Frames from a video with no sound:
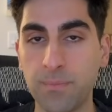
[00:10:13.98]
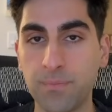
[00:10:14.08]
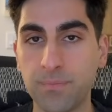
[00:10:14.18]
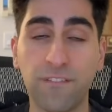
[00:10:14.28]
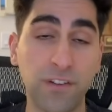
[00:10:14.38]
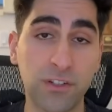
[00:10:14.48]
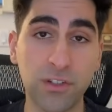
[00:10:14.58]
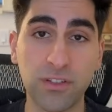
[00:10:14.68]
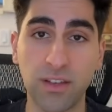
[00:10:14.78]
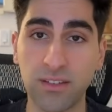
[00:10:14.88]

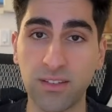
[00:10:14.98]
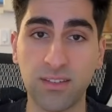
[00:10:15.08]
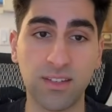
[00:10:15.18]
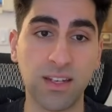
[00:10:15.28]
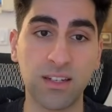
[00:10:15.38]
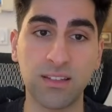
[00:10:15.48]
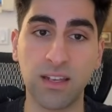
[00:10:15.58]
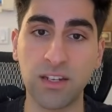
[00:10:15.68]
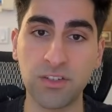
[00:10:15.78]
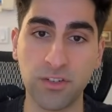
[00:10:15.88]
Fischer doesn't see any
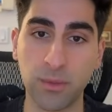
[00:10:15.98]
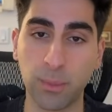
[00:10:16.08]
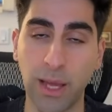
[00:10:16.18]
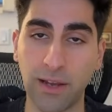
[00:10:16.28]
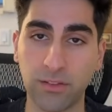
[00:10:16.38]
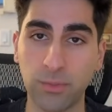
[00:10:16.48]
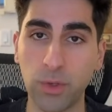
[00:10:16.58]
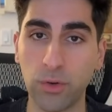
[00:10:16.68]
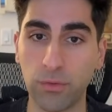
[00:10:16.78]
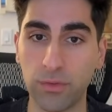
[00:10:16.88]
danger in black's
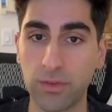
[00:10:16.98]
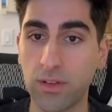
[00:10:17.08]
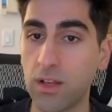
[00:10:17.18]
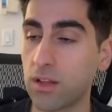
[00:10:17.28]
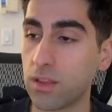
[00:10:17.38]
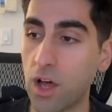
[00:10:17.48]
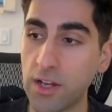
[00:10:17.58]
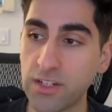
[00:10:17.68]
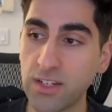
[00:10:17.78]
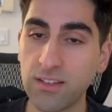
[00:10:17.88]
moves,
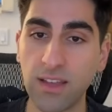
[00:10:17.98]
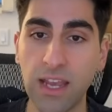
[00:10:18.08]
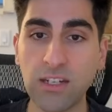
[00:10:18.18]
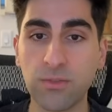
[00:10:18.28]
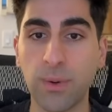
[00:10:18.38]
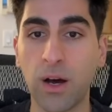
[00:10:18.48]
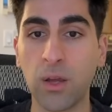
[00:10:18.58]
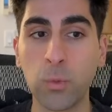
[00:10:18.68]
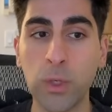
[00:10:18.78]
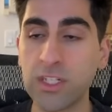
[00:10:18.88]
launching his
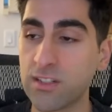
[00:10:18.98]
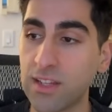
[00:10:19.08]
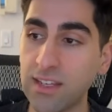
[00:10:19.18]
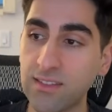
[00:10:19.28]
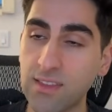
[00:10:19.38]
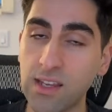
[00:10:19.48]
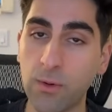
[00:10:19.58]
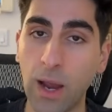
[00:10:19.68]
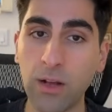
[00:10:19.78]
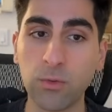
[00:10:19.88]
h-pawn, which lays the
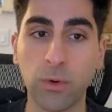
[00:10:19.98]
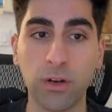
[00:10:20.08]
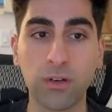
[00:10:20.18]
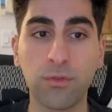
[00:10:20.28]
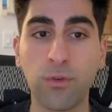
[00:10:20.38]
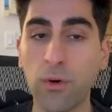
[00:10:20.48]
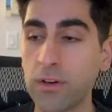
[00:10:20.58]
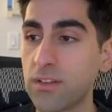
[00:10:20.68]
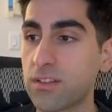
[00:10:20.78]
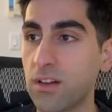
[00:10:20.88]
groundwork for
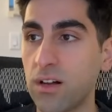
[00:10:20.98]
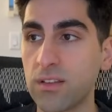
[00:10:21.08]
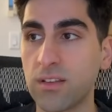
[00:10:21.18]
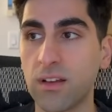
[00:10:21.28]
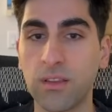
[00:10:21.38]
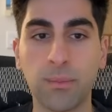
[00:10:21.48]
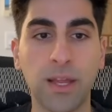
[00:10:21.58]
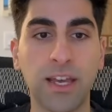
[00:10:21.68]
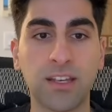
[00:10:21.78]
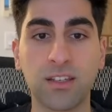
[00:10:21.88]
an assault on the
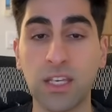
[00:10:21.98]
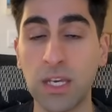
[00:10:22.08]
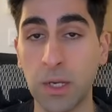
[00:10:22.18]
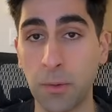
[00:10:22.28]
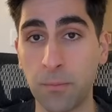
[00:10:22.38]
black king.